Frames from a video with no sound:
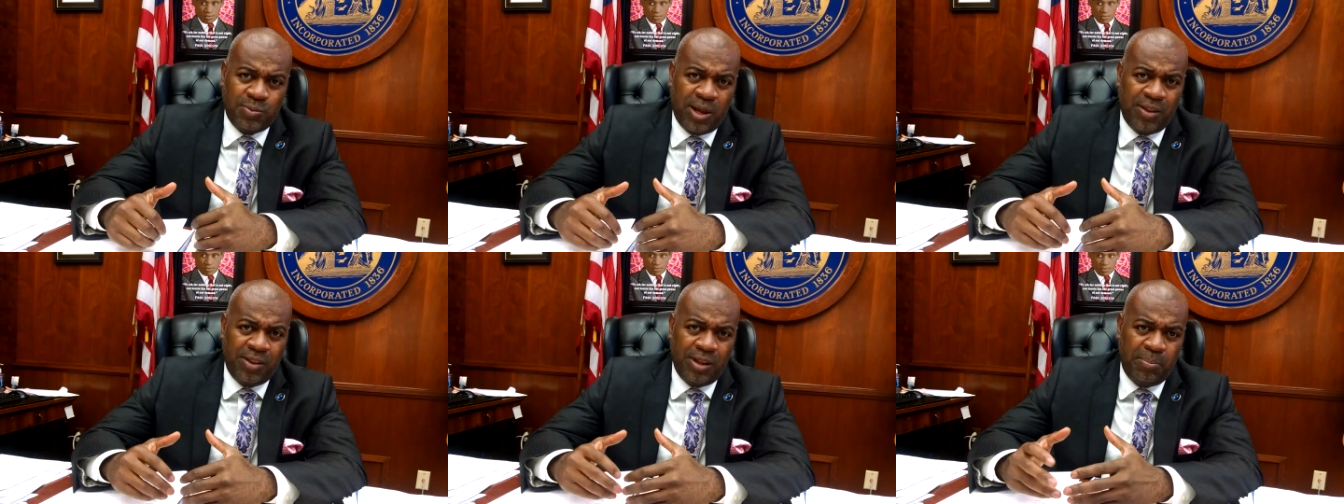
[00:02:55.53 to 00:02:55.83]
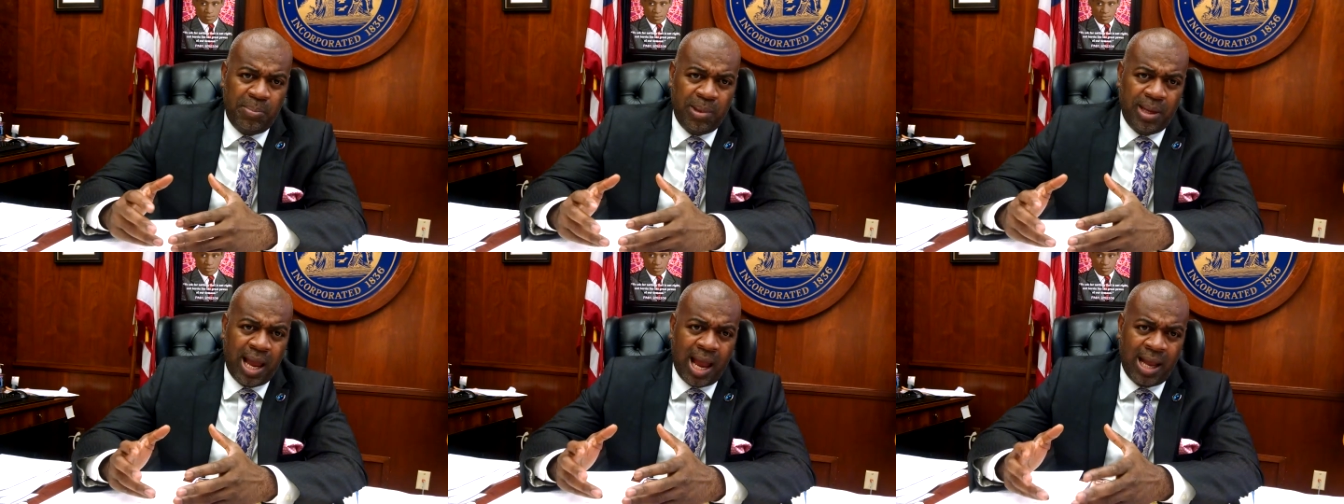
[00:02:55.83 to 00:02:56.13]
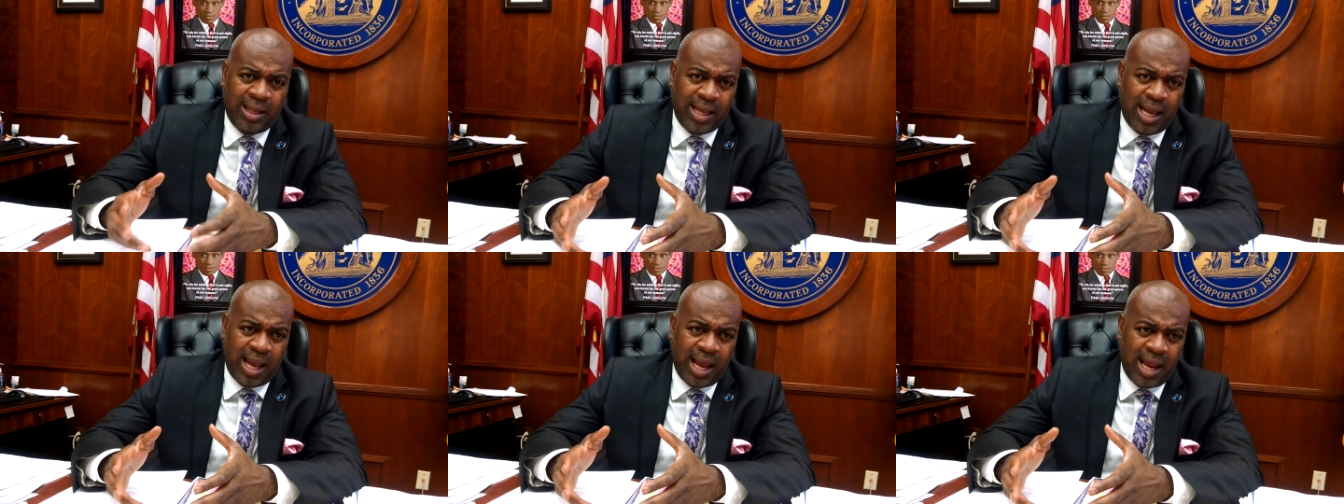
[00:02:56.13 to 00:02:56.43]
whether it be
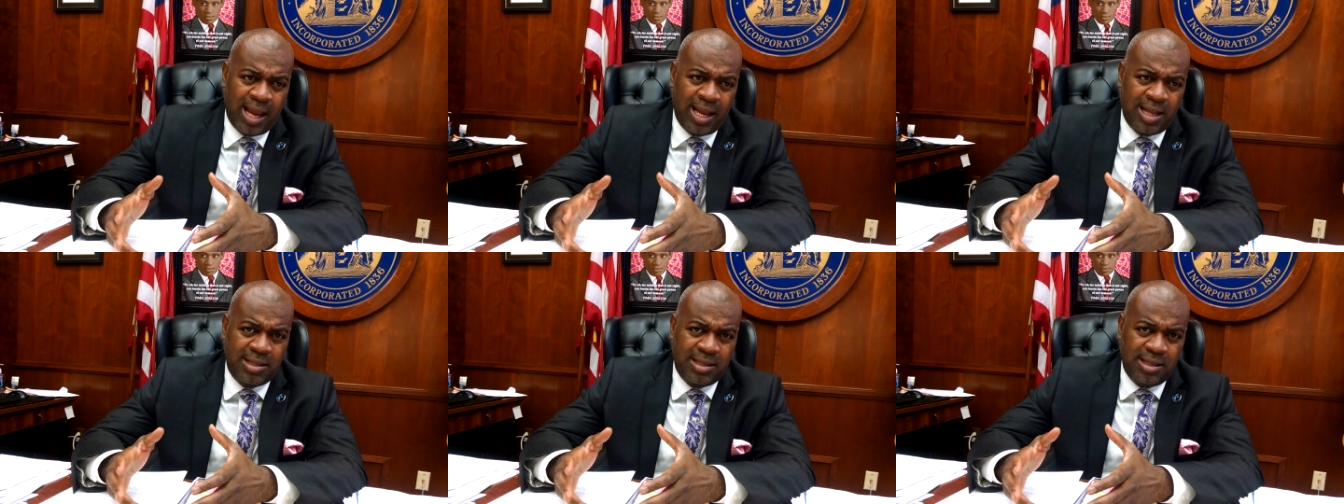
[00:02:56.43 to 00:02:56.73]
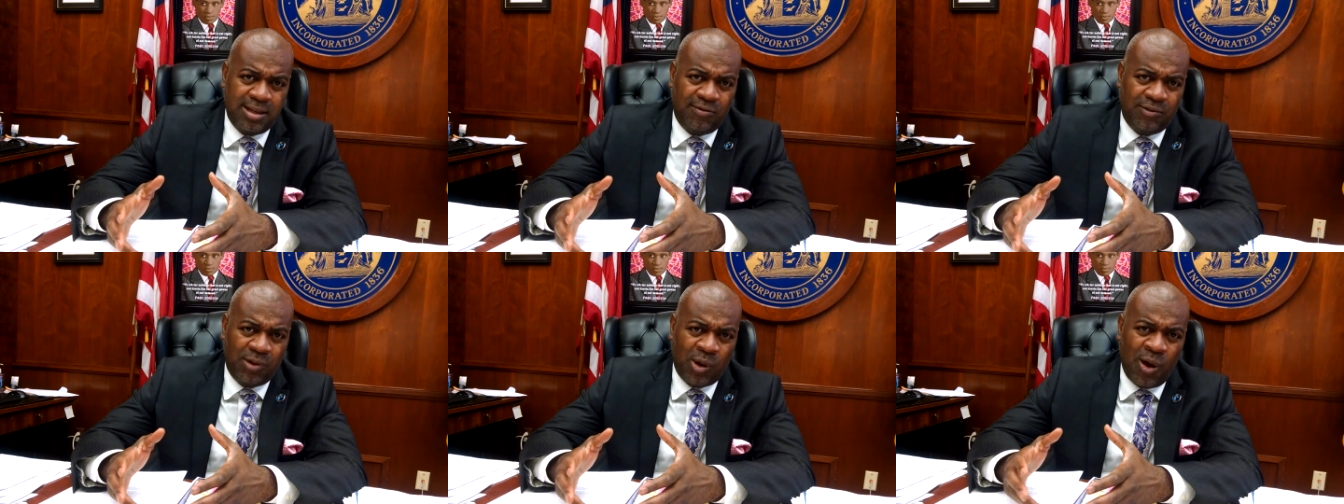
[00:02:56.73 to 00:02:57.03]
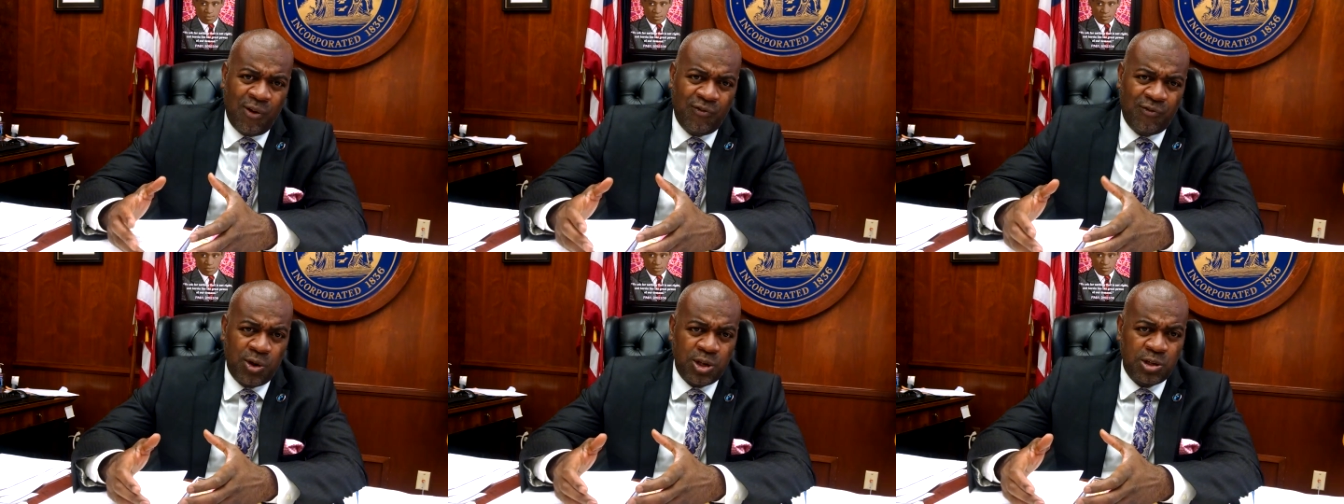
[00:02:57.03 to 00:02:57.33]
at the hands of
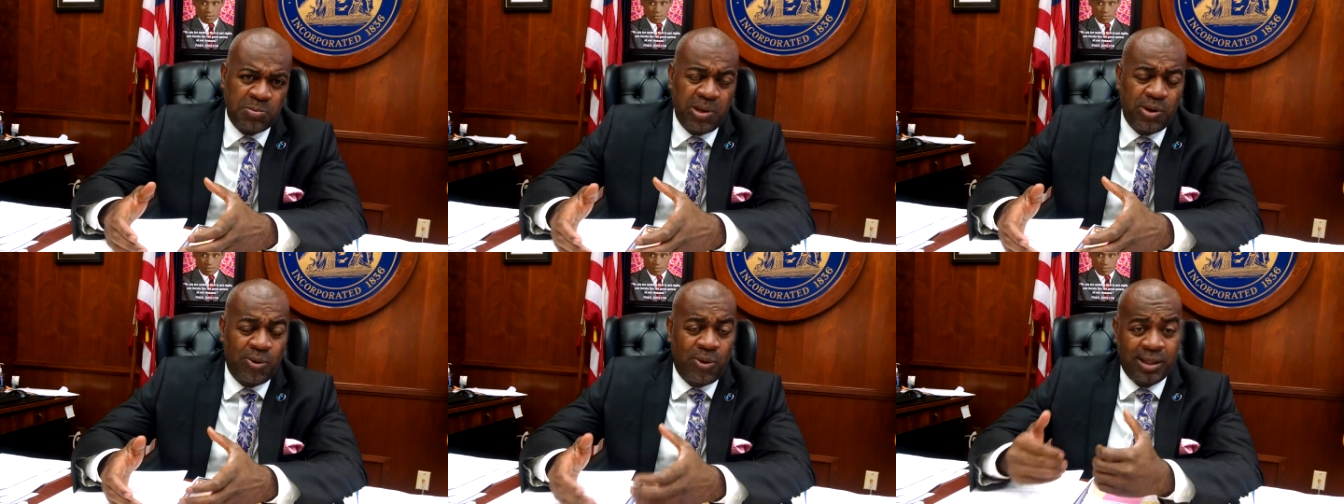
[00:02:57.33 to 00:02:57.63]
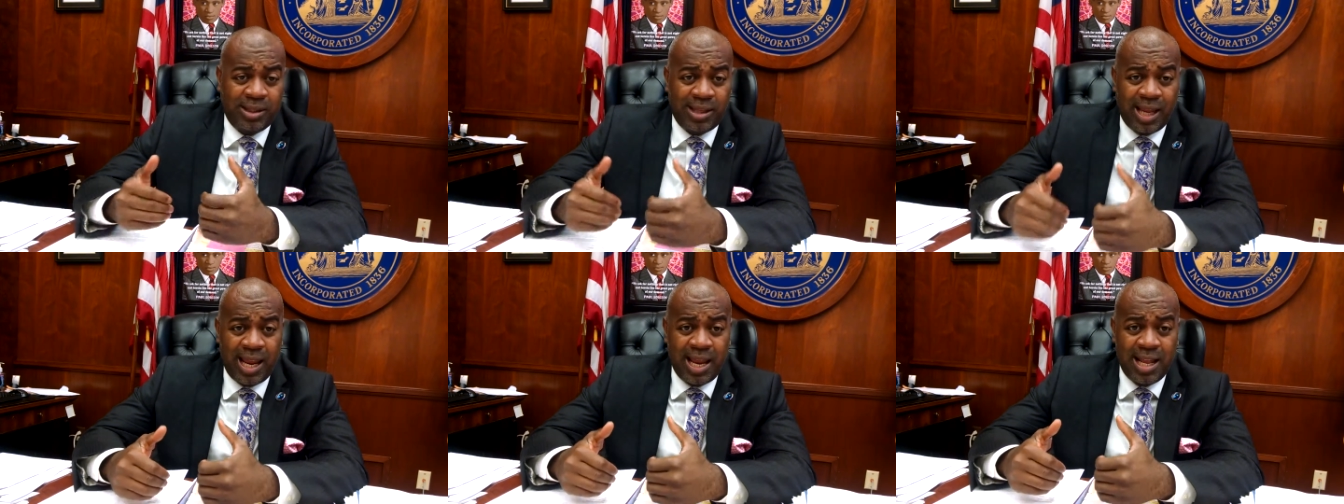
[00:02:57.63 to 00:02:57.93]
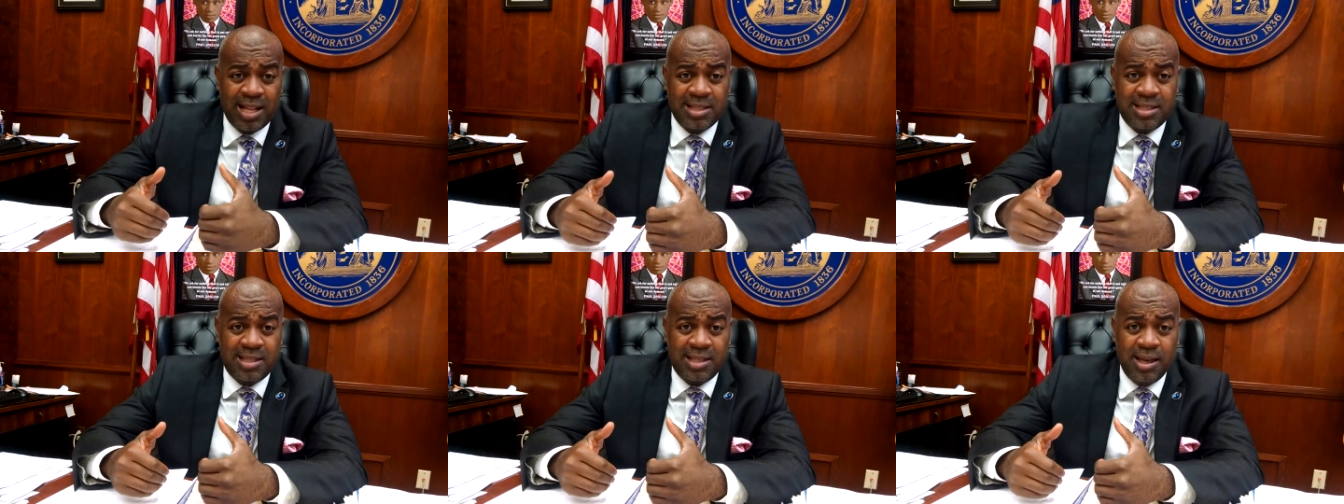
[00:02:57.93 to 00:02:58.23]
law enforcement or at the
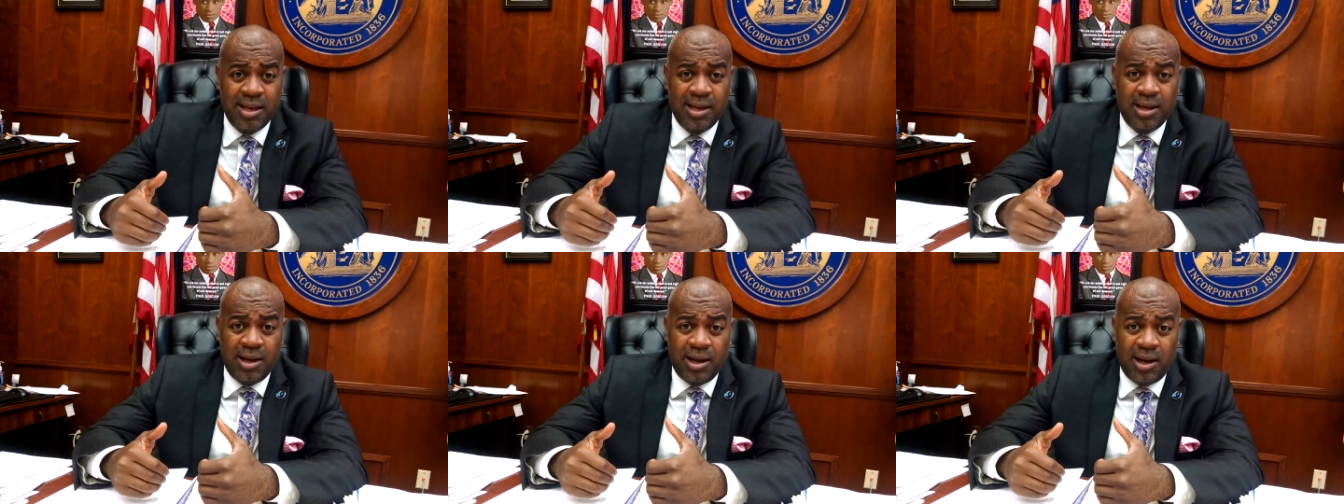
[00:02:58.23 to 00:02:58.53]
hands